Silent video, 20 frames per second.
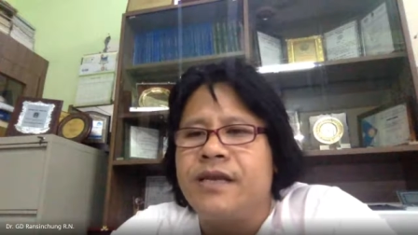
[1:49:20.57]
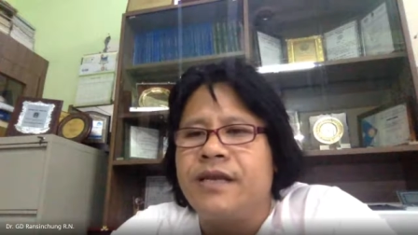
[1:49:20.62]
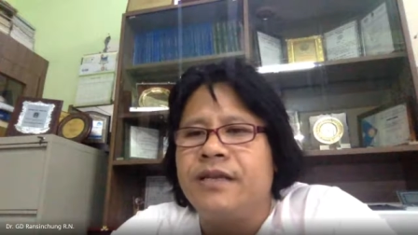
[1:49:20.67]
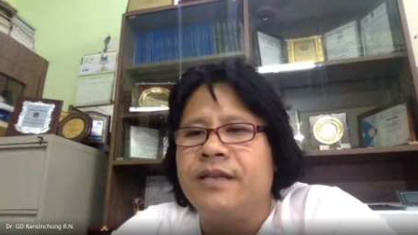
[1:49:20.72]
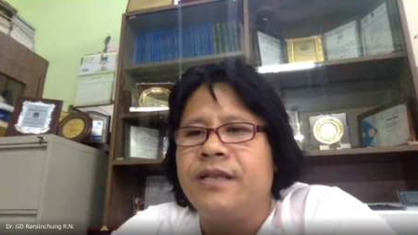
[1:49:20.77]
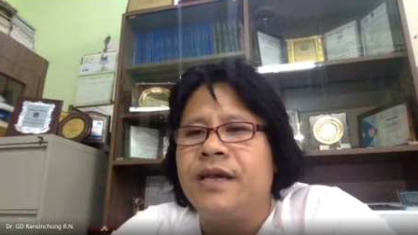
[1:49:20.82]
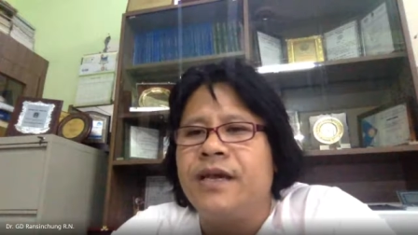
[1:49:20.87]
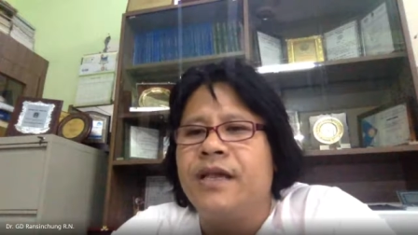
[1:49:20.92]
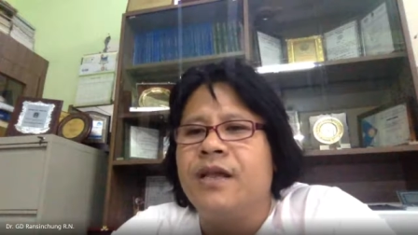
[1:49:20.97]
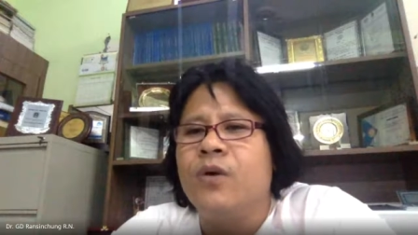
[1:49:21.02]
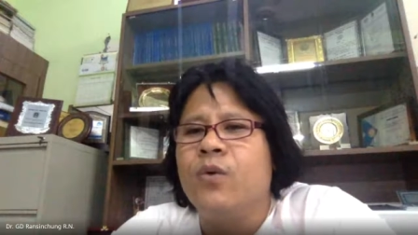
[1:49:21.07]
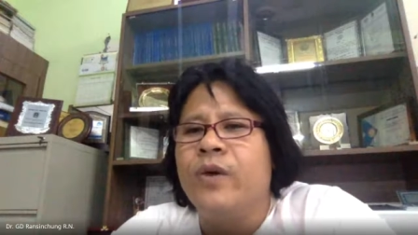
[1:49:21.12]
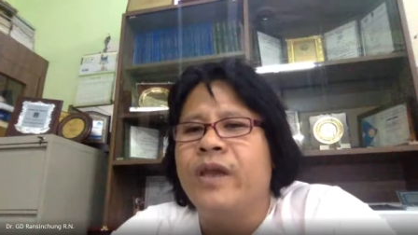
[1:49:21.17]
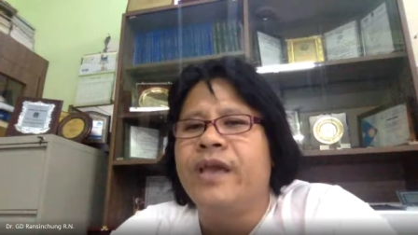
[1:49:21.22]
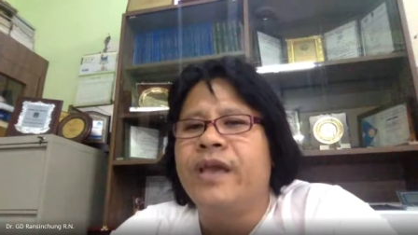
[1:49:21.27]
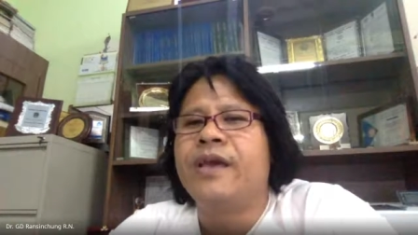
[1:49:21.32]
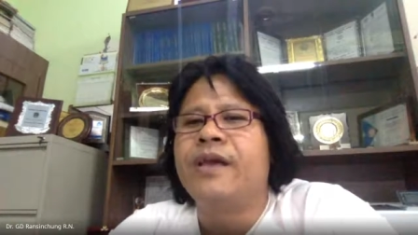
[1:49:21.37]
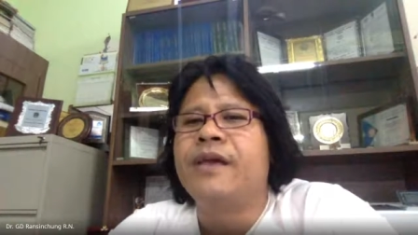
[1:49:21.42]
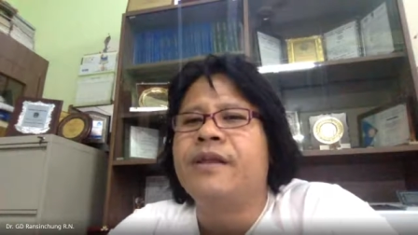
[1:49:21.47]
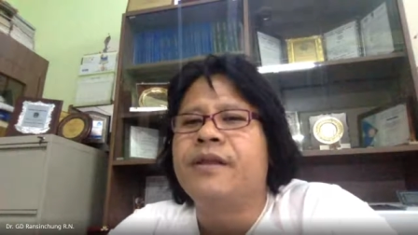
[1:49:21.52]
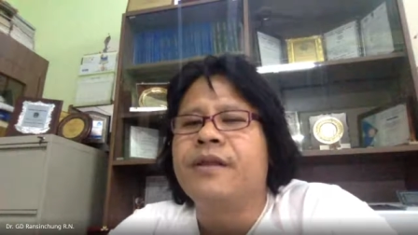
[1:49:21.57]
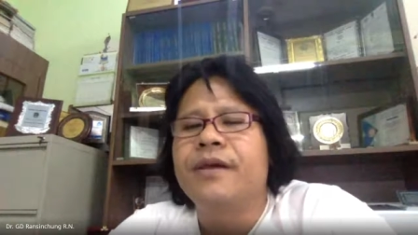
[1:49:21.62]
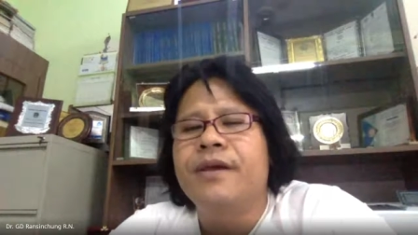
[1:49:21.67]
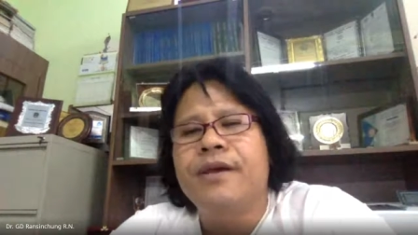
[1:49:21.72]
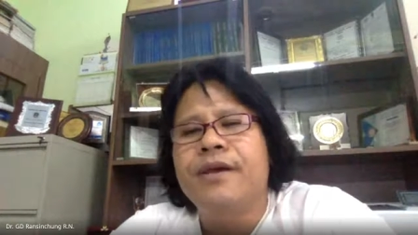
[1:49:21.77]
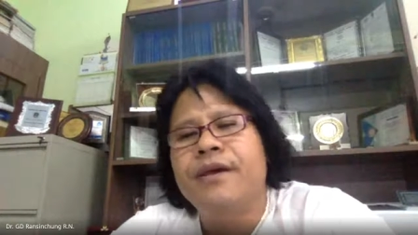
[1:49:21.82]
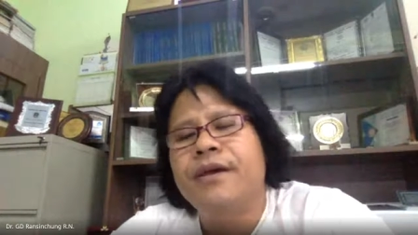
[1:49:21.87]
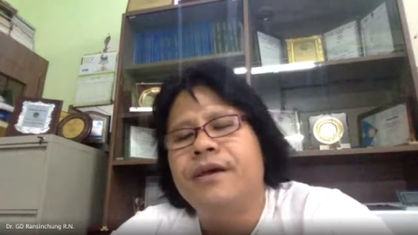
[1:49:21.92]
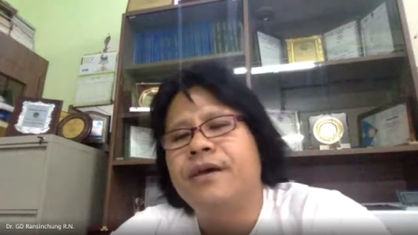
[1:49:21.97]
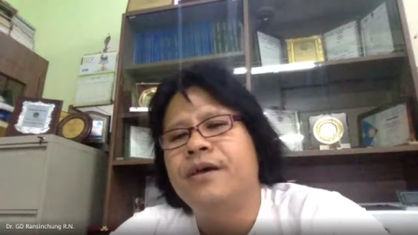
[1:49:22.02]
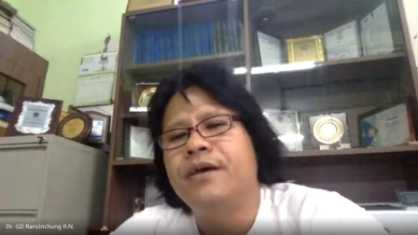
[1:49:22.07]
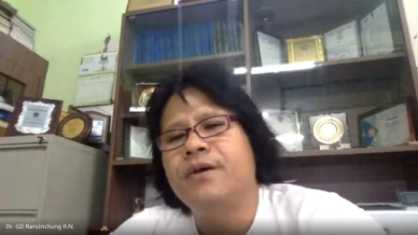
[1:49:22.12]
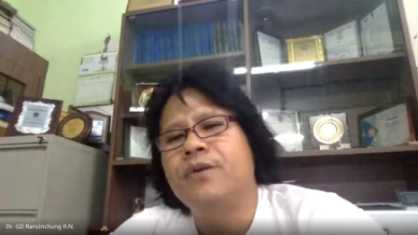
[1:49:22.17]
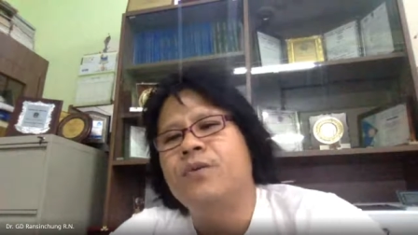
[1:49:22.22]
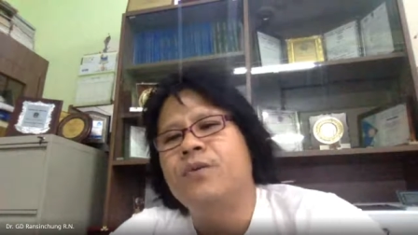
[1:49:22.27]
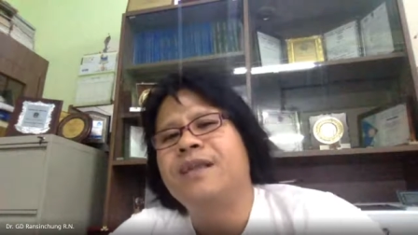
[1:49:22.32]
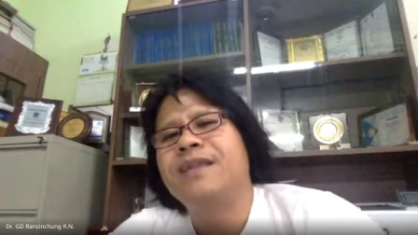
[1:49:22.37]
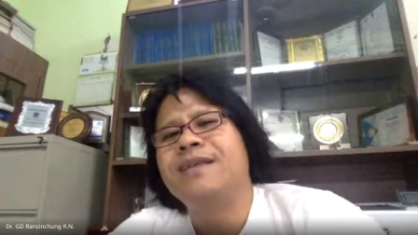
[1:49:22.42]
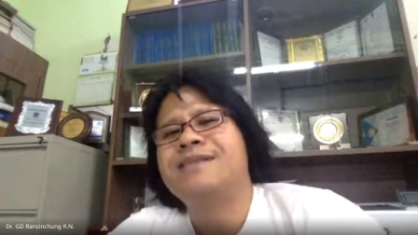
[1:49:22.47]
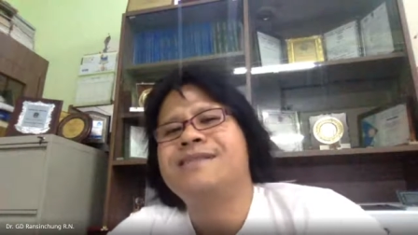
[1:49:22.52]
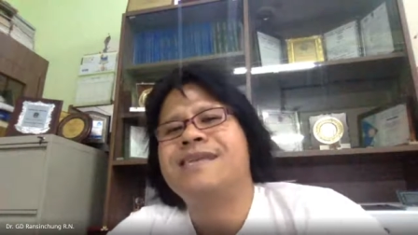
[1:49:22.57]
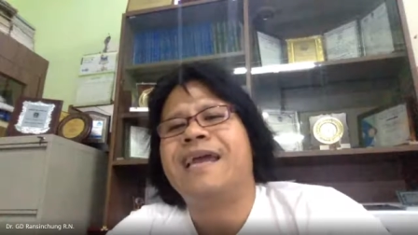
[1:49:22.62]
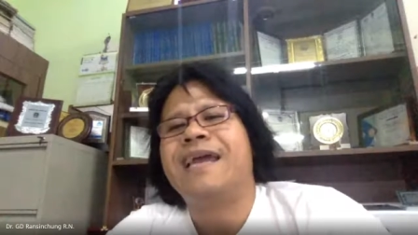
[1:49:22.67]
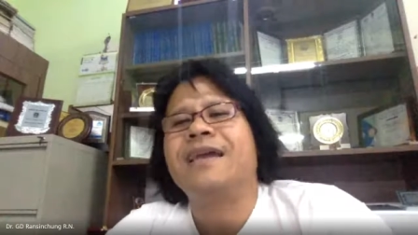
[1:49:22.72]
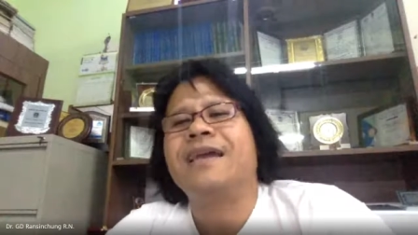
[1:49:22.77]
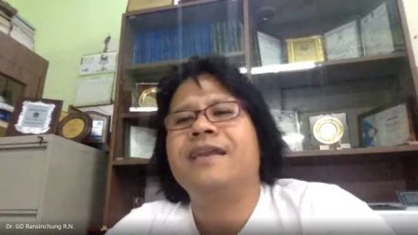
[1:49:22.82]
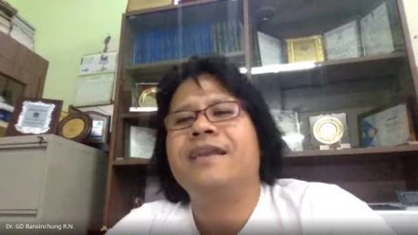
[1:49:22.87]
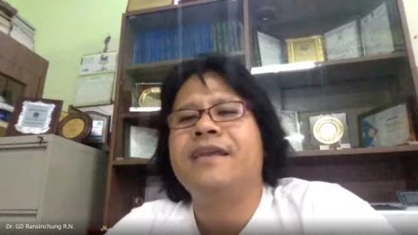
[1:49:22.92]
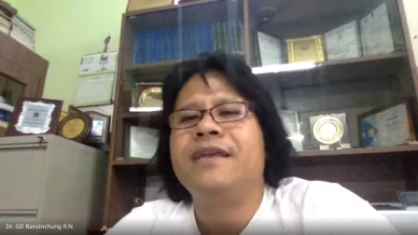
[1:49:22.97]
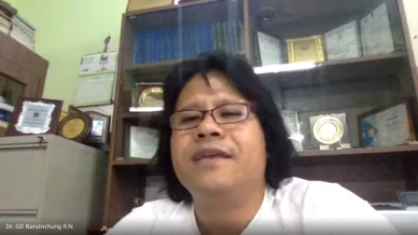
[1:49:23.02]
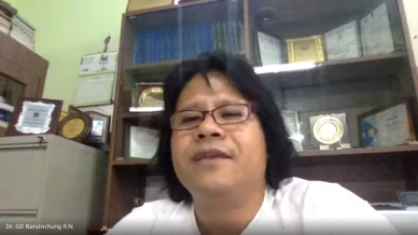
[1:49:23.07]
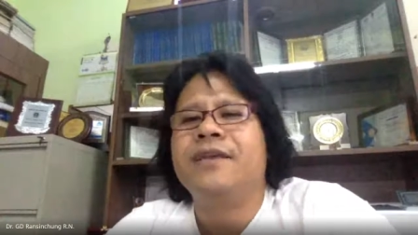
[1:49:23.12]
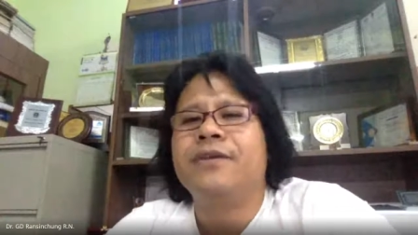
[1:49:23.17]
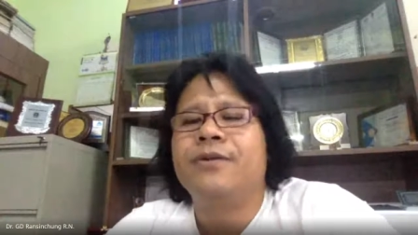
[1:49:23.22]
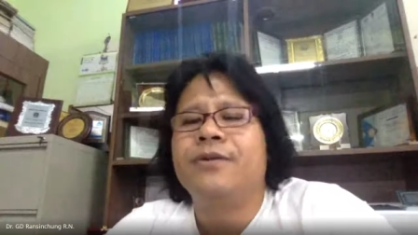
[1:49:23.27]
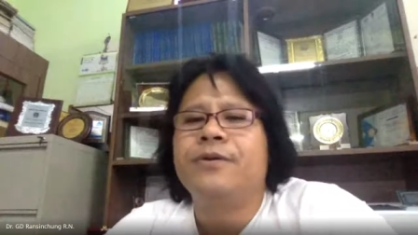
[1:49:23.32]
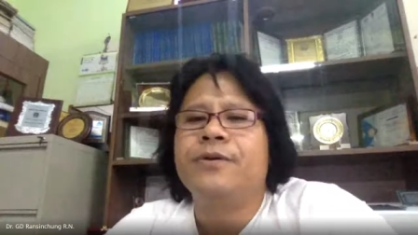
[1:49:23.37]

and they are aware what exactly